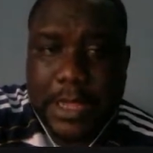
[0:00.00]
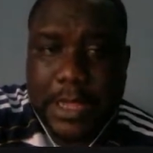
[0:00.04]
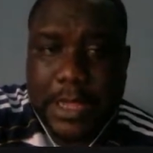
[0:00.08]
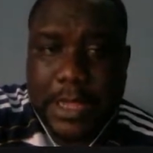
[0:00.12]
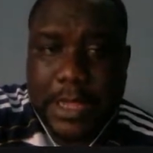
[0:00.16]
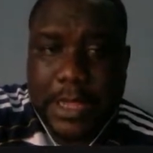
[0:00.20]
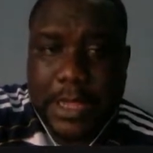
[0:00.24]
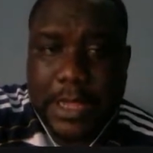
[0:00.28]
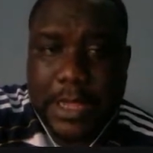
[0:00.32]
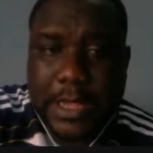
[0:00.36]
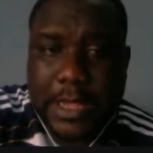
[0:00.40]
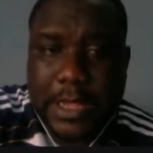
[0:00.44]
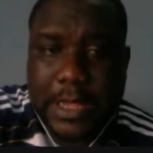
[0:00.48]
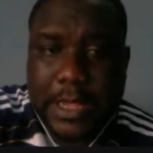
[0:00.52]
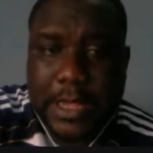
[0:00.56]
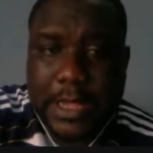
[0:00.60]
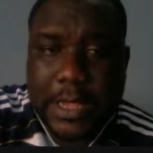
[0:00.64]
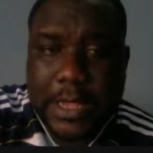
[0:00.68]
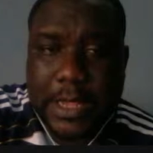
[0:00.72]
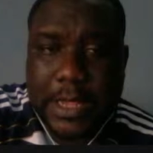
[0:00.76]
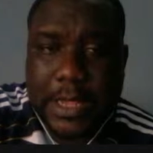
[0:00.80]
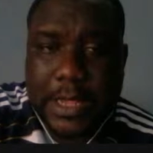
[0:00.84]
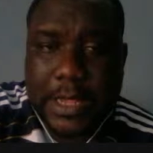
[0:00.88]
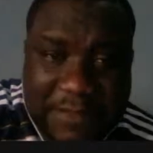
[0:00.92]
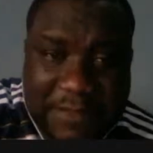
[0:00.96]
Inter will
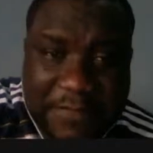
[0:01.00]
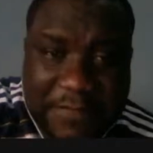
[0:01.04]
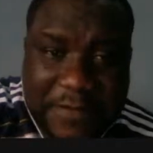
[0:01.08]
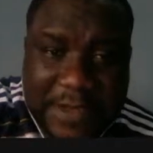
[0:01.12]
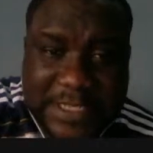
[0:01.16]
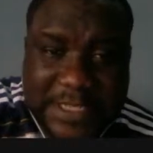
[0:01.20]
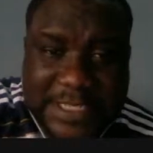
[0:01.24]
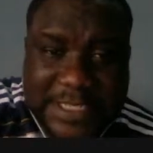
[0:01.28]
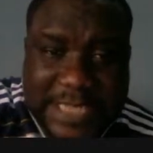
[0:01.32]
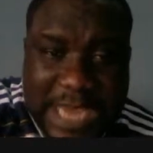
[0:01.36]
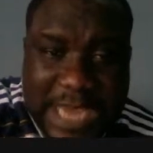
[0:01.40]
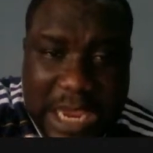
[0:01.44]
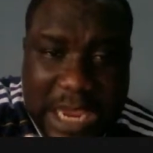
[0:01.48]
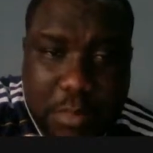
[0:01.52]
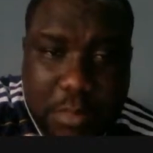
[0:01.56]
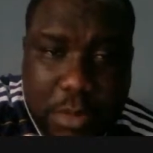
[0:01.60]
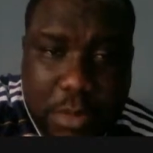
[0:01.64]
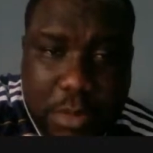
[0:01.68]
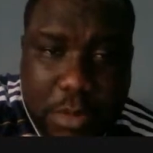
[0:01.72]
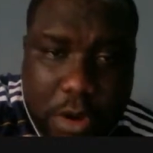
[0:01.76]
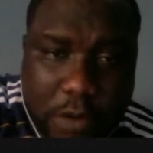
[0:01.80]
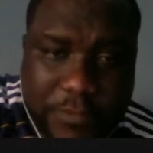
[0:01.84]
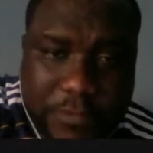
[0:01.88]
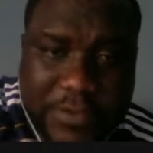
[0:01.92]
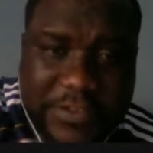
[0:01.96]
play their first game
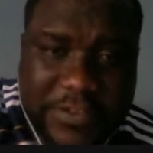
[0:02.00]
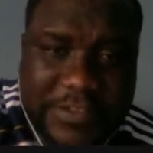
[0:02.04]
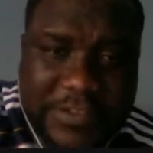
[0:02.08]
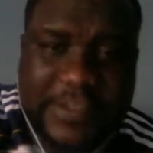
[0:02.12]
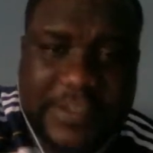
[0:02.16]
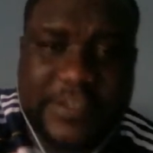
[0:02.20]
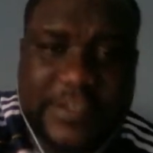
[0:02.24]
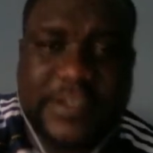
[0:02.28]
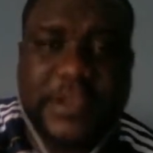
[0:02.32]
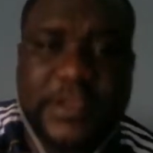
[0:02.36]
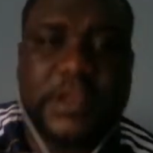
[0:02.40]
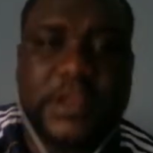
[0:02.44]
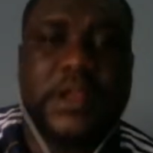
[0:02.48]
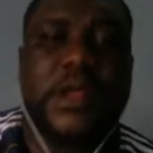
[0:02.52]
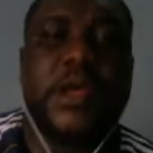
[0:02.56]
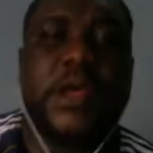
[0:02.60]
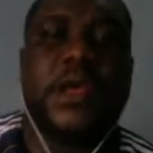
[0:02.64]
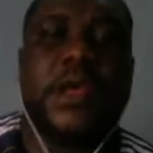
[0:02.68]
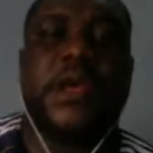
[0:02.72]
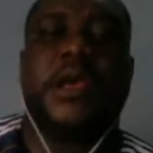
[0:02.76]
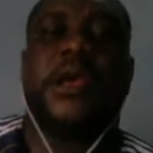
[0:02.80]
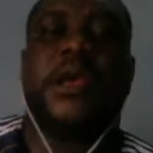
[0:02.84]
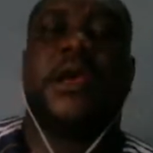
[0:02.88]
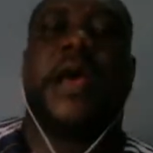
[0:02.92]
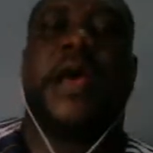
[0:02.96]
of the season
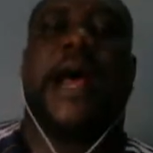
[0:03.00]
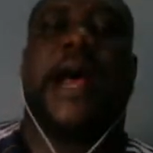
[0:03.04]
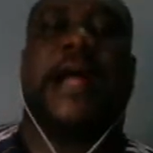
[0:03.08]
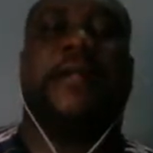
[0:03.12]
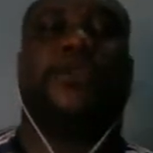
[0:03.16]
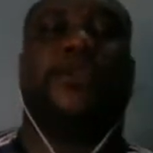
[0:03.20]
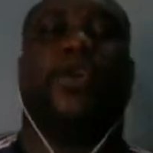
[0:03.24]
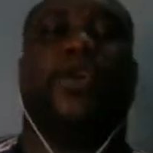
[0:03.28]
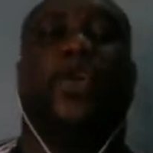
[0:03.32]
at